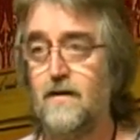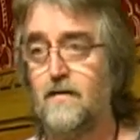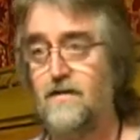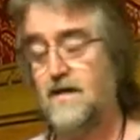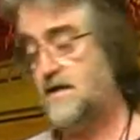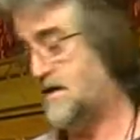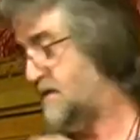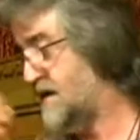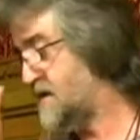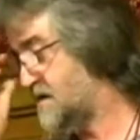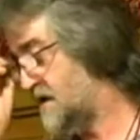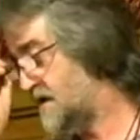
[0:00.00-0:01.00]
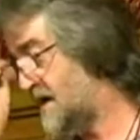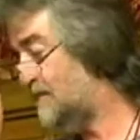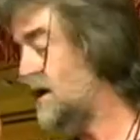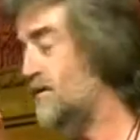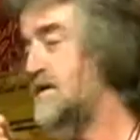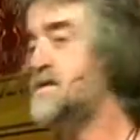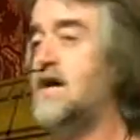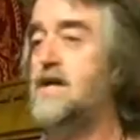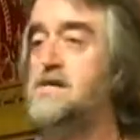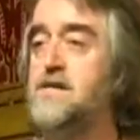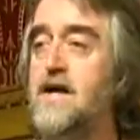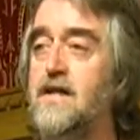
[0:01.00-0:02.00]
Thank you. That's a TEPCO insider
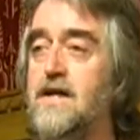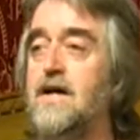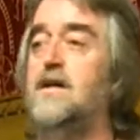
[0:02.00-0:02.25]
saying that.